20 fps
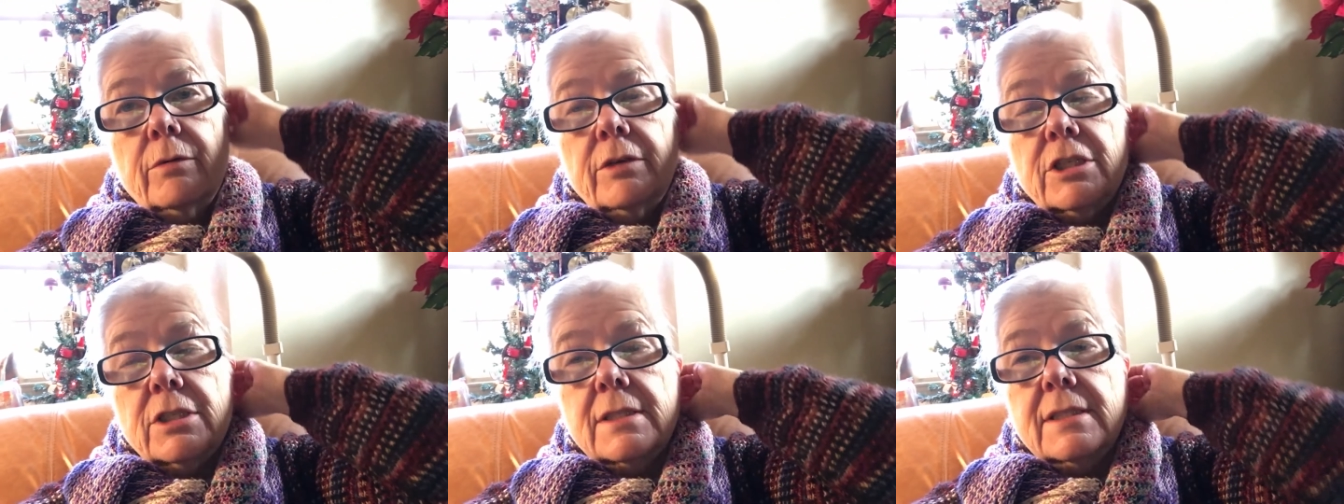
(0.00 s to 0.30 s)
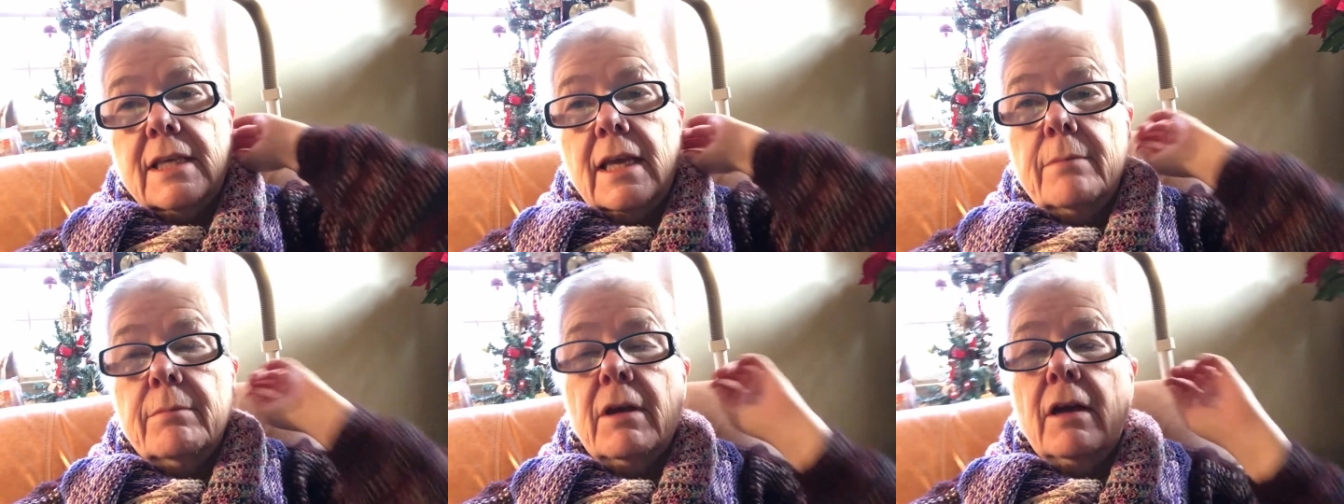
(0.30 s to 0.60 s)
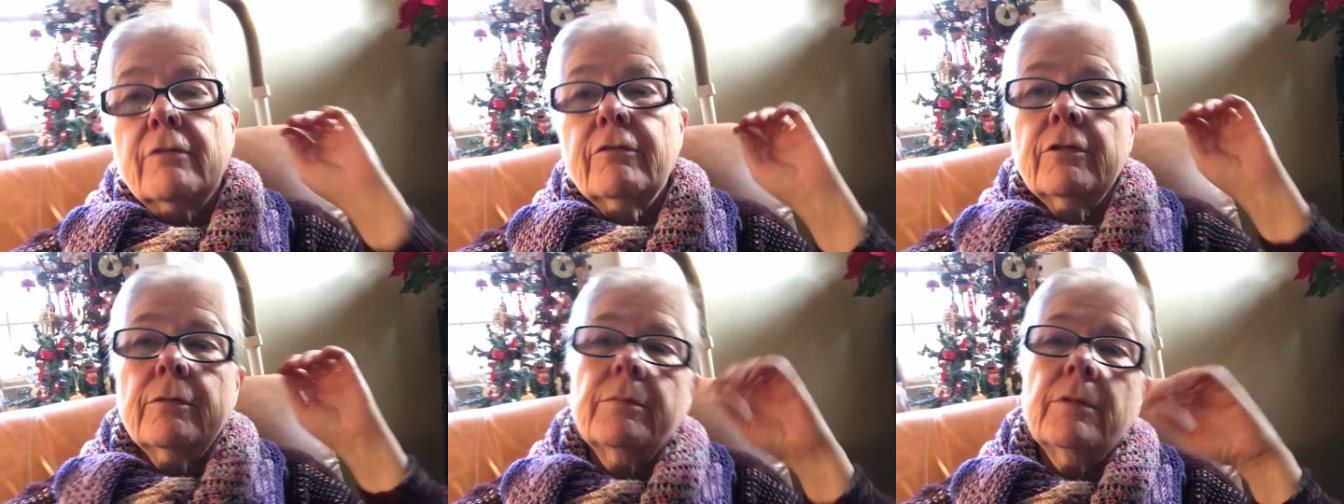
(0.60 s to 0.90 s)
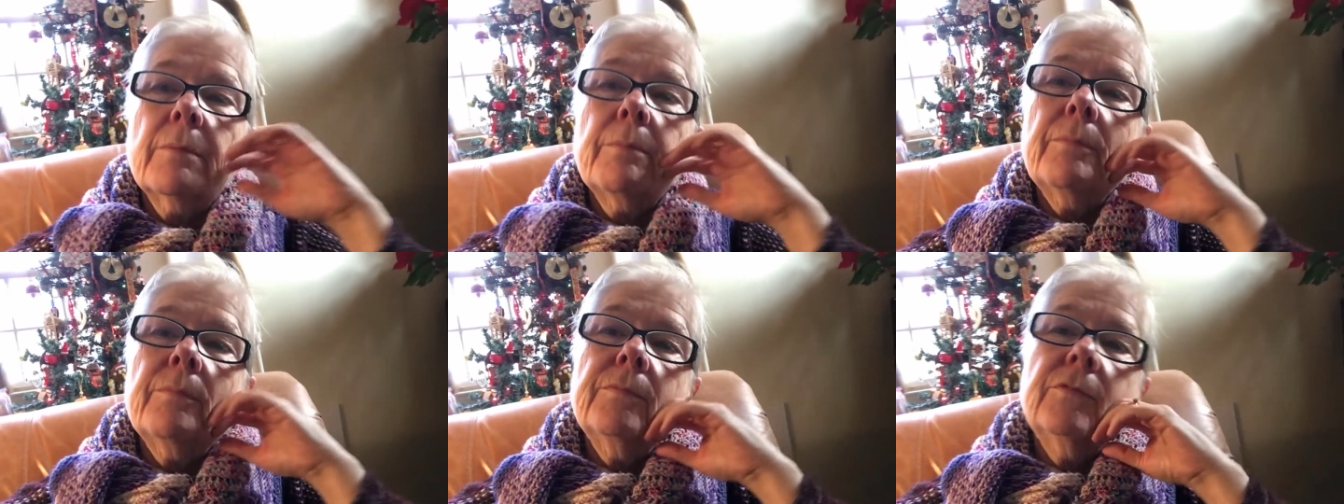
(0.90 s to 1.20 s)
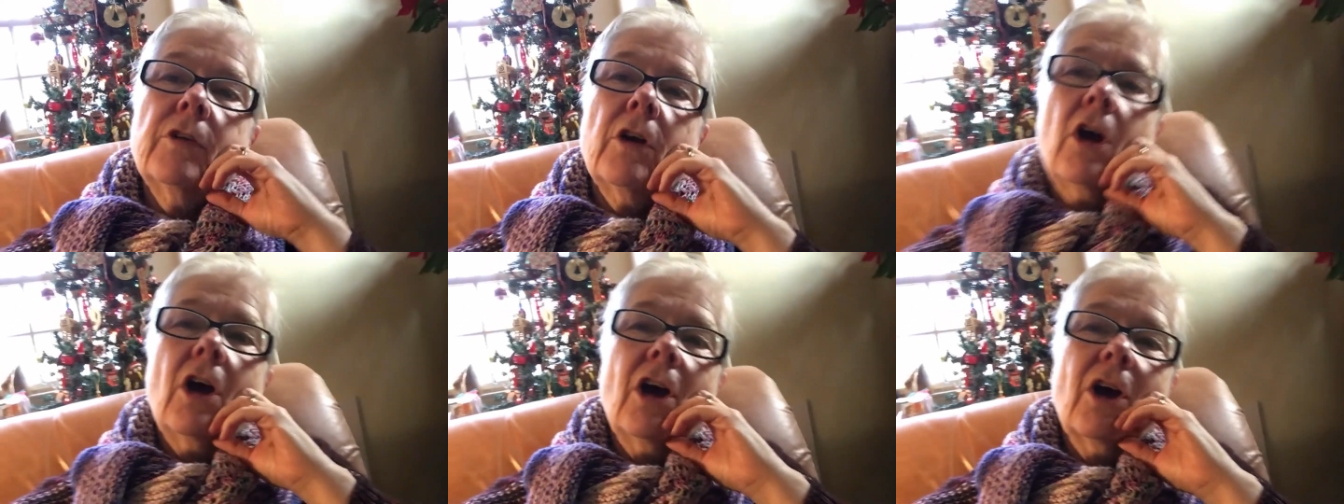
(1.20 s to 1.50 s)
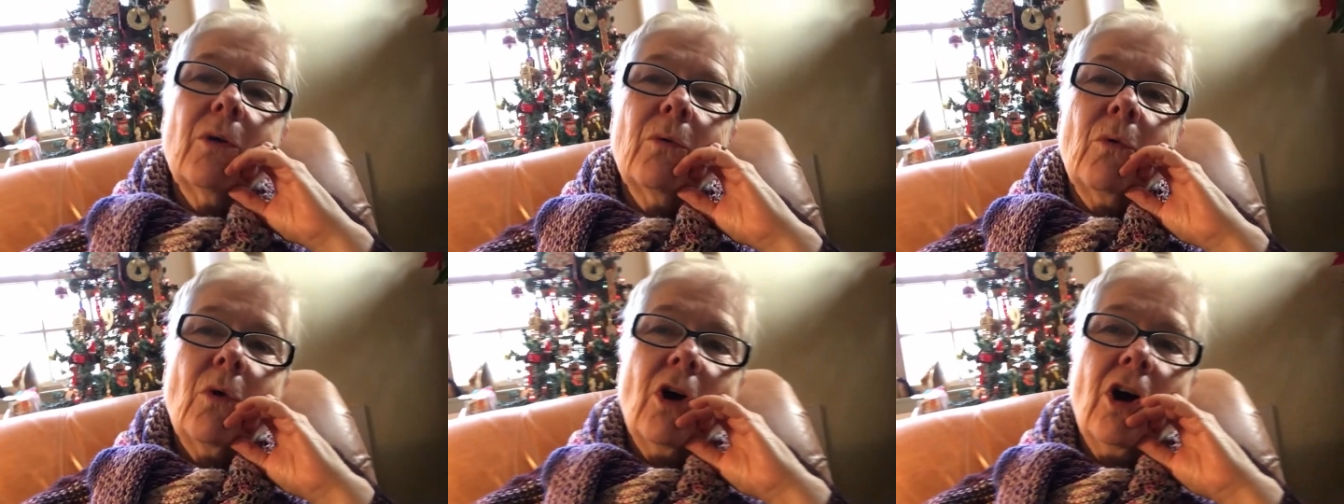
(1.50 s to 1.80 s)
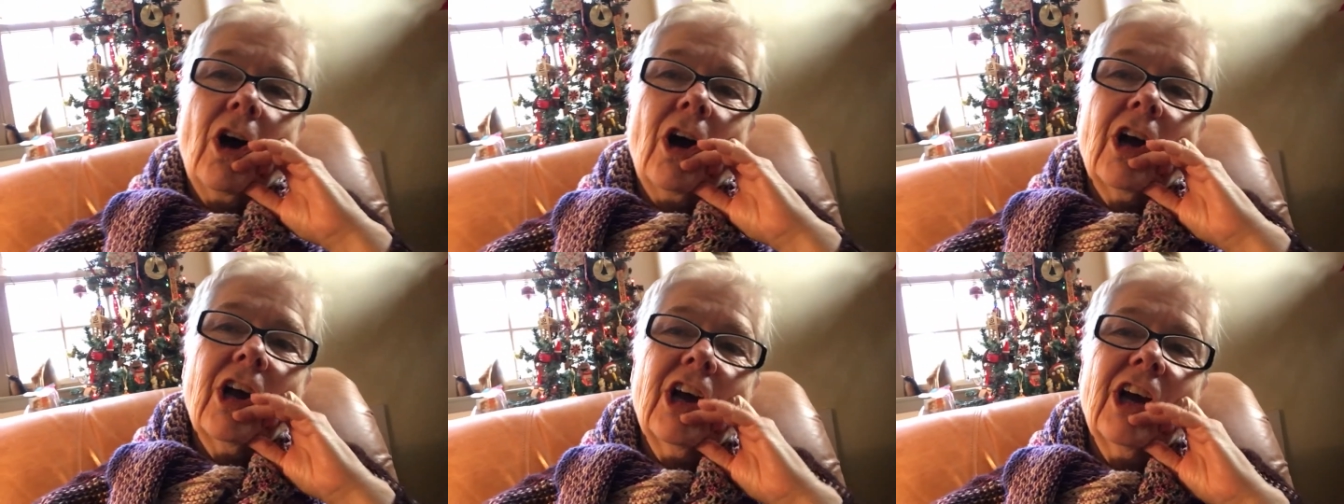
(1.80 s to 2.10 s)
We just came back from the dog
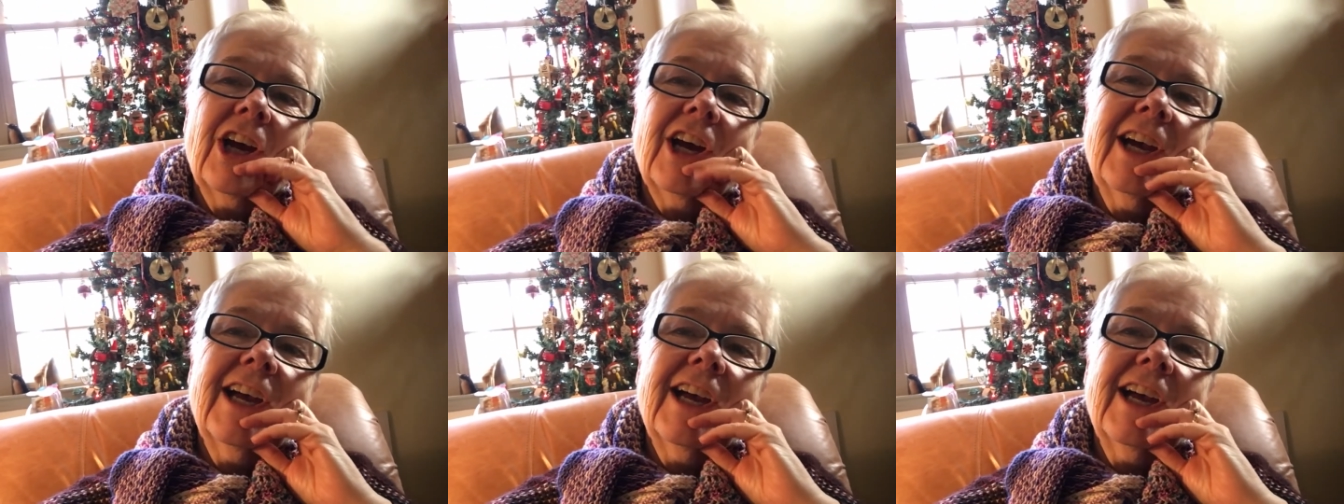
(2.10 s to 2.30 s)
walk.